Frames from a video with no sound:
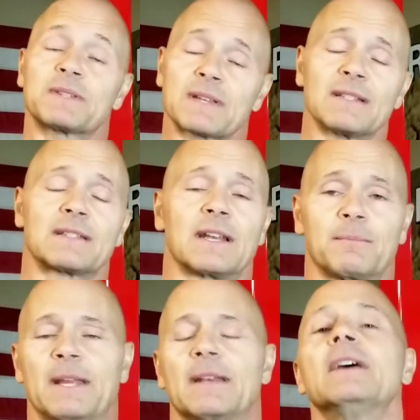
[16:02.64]
besides getting
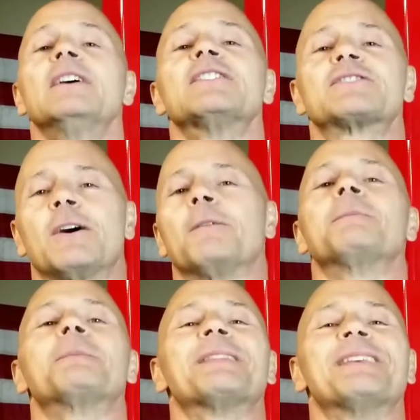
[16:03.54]
paid.
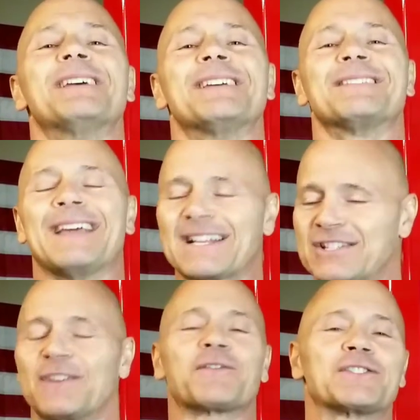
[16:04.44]
So
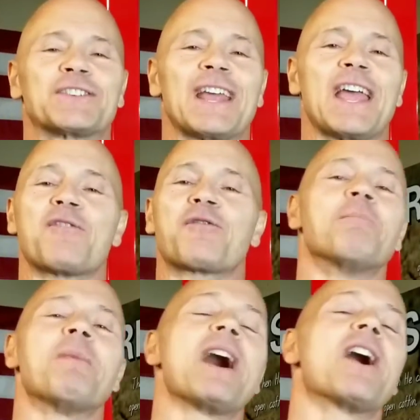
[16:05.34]
that's it for today.
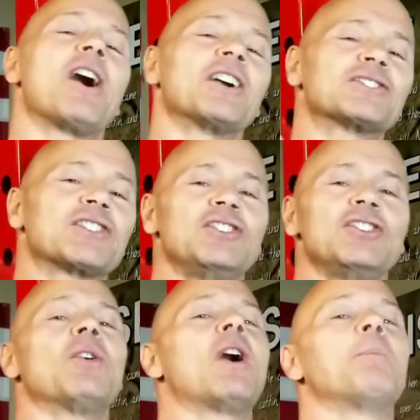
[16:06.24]
From my heart to
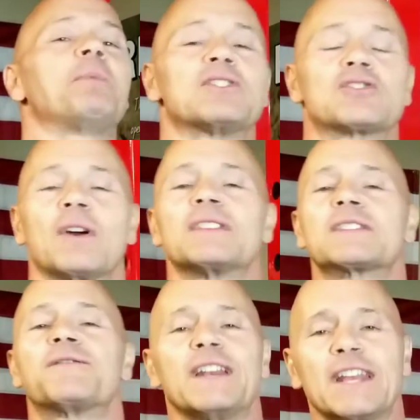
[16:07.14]
you, I hope you enjoyed this
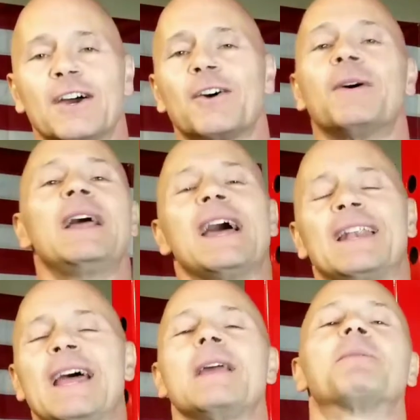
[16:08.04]
video.
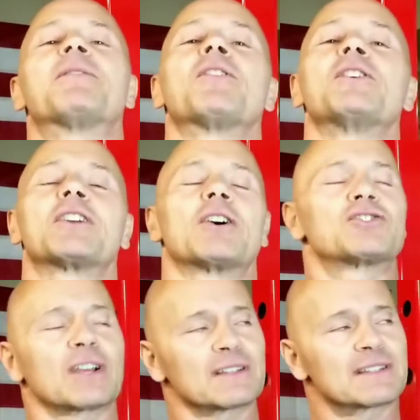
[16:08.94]
And hey, before you go,
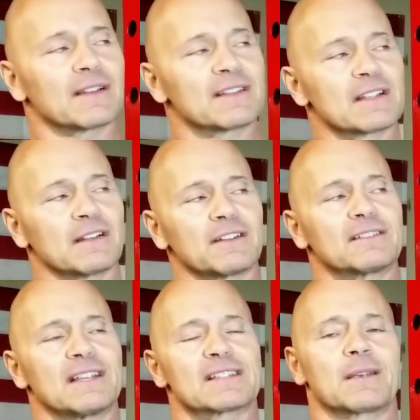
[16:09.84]
check this out. There's a
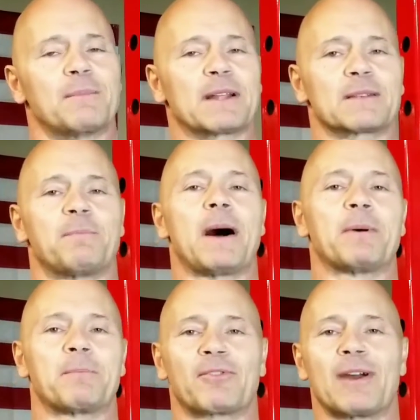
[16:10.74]
little disc about to pop
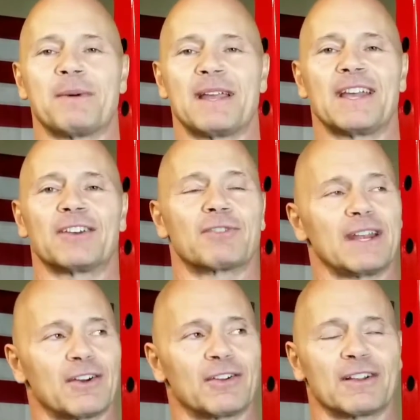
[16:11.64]
up around my head
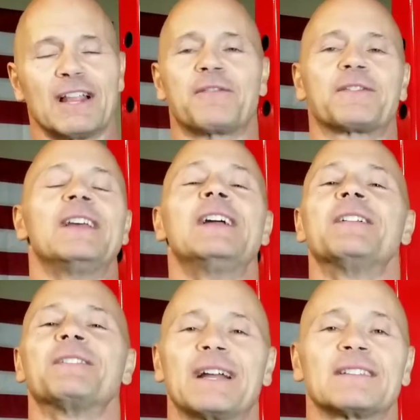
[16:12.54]
right here on the left.
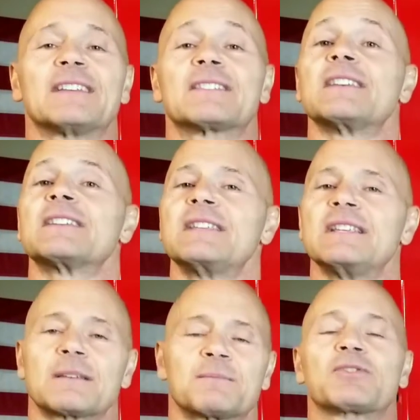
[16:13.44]
That disc is the
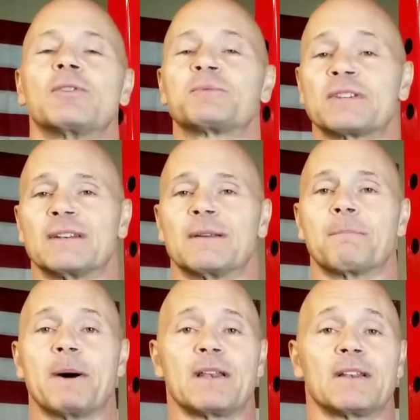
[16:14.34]

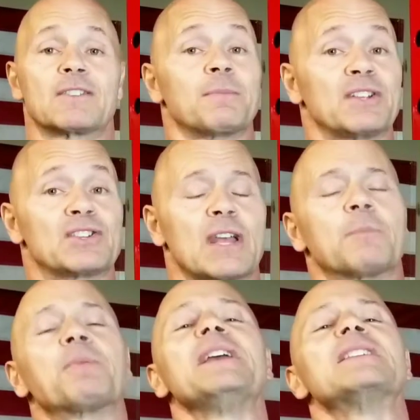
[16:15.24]
subscription button to my channel.
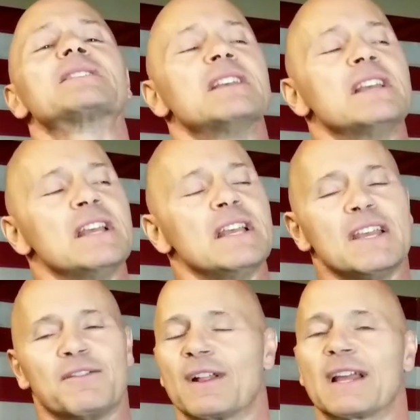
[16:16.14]
Please,
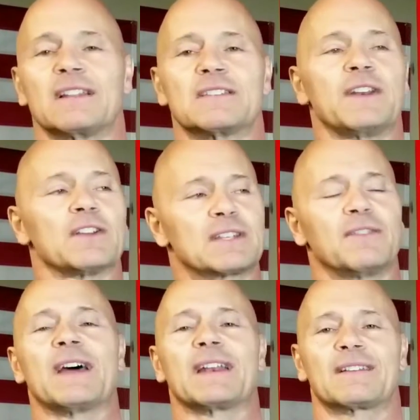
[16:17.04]
if you're liking these videos,
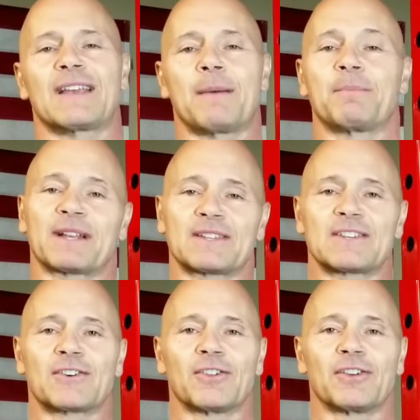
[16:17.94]
give that a tap, like I
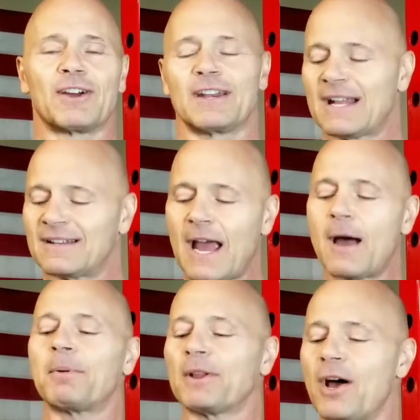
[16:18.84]
said earlier on. And
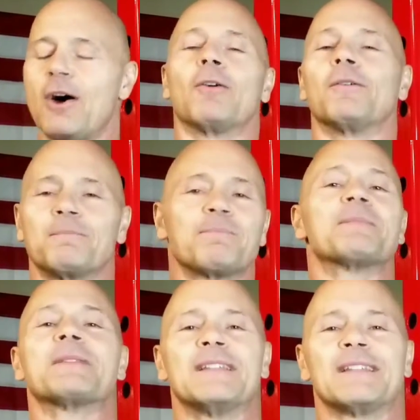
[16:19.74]
down below,
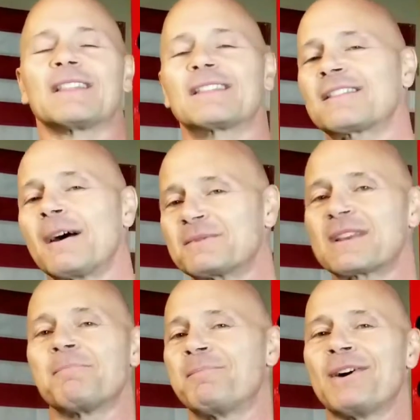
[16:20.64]
that thumbs
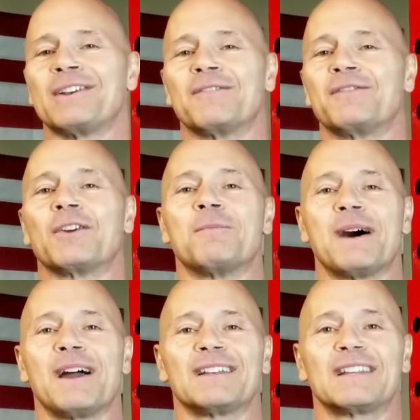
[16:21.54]
up button, if you don't
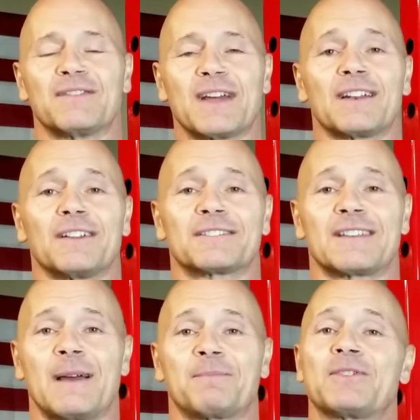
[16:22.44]
mind, give that a little
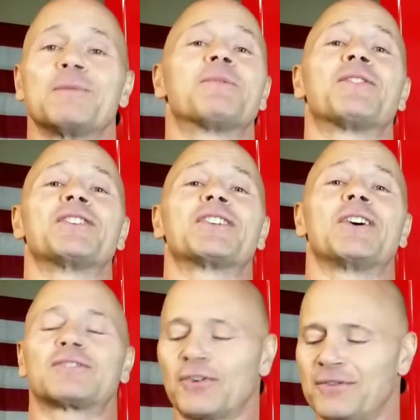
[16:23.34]
tap too before you
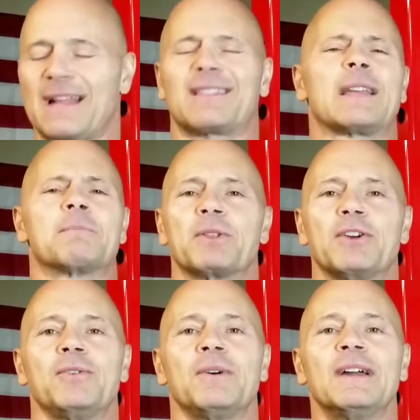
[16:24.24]
go. Turn that thing
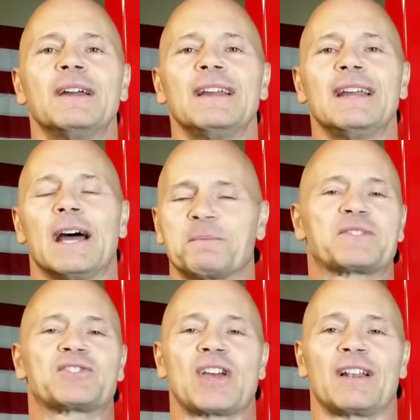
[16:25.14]
blue.
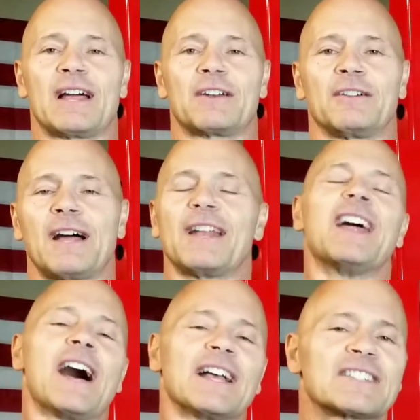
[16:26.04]
Helps the channel out a
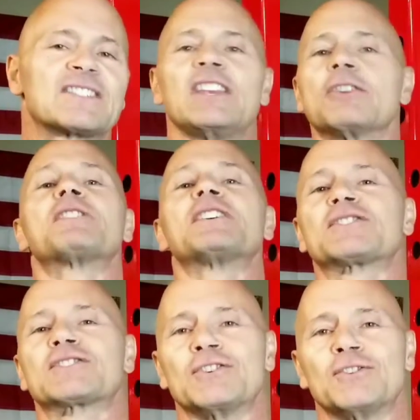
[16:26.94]
lot. I'll see you real
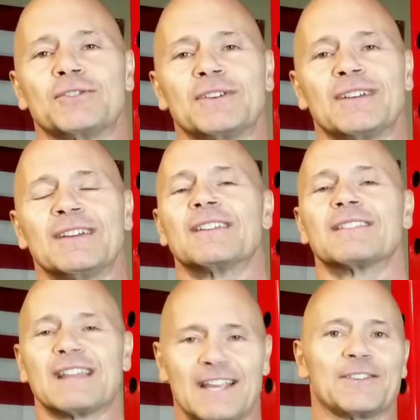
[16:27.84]
soon.
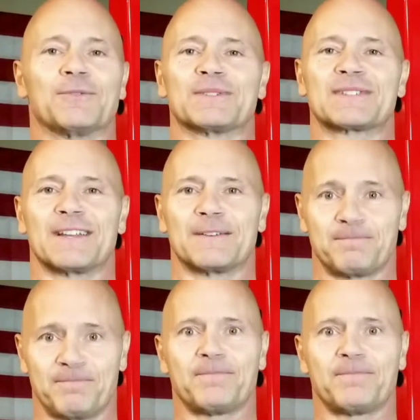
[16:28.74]
Thank you once again.